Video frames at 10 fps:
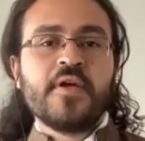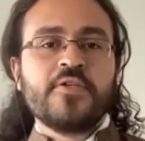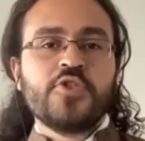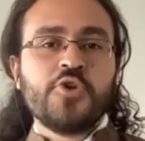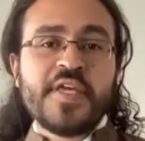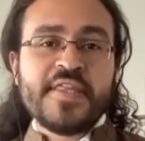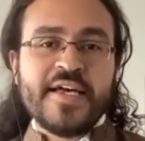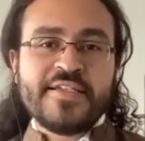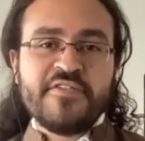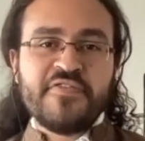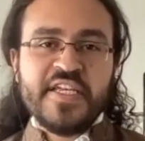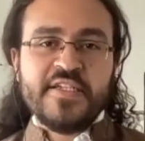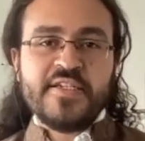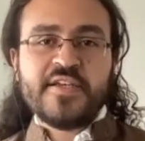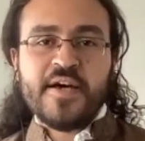During that
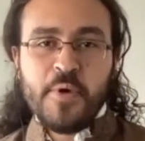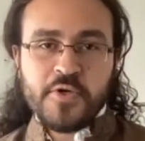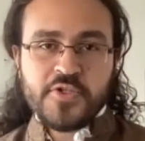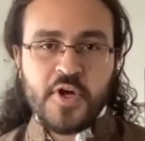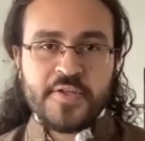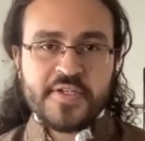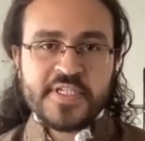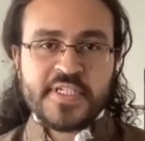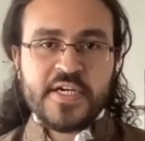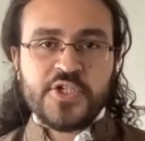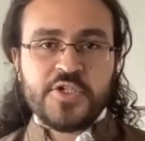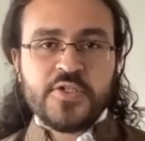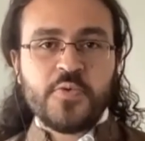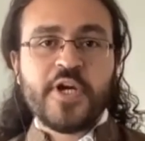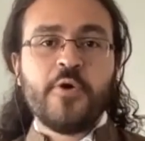event, amongst other
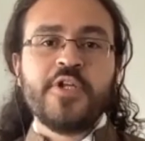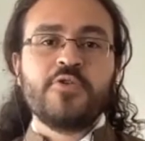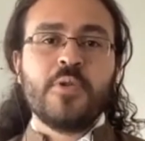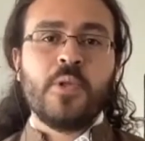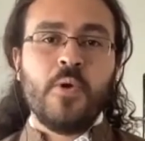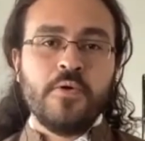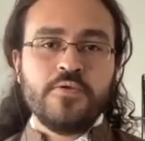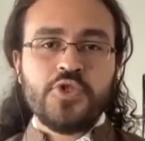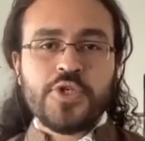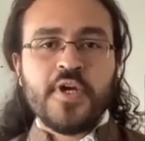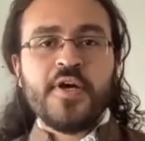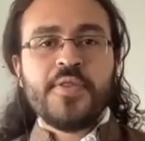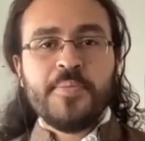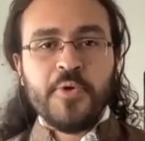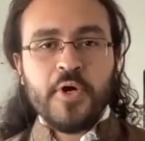discussions, we're going to launch
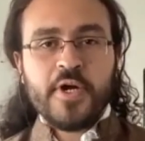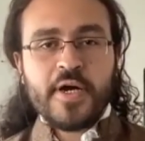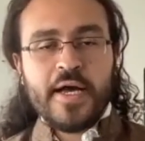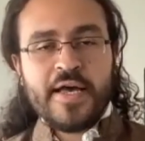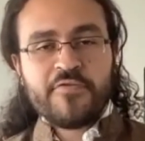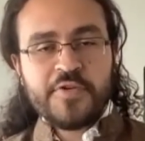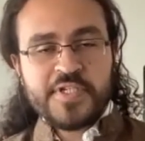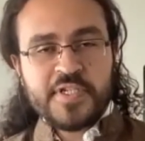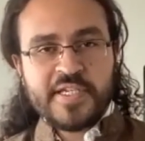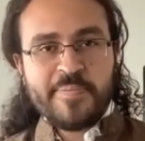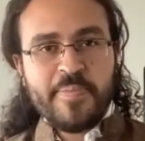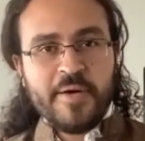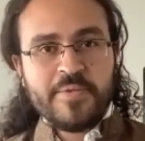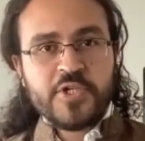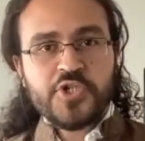the book I have recently
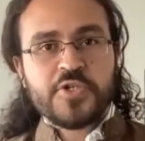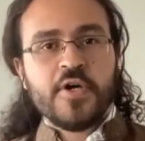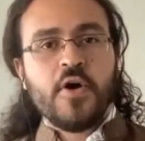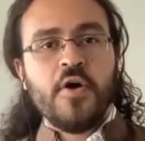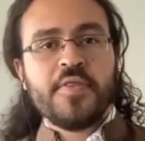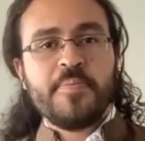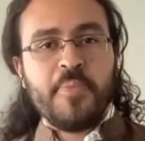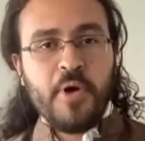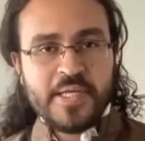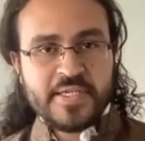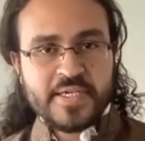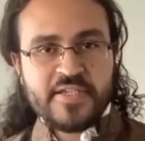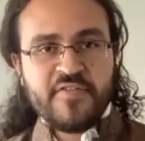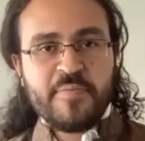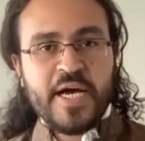published on the politics
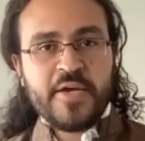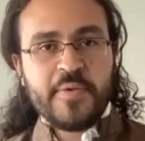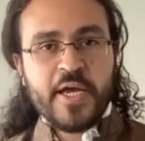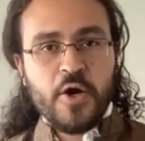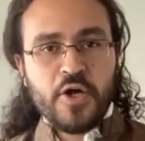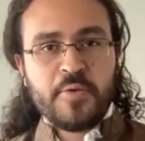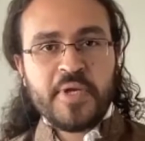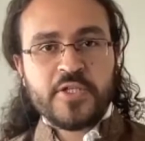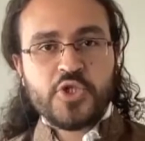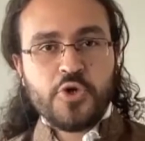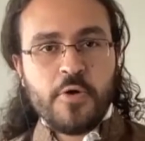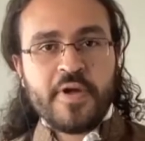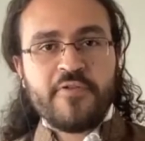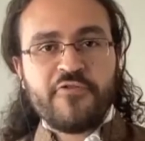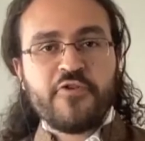of bioeconomy,
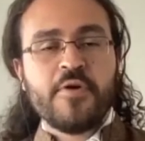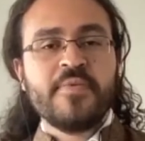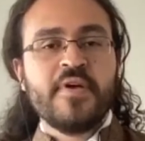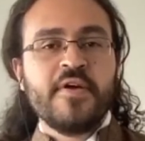drawing from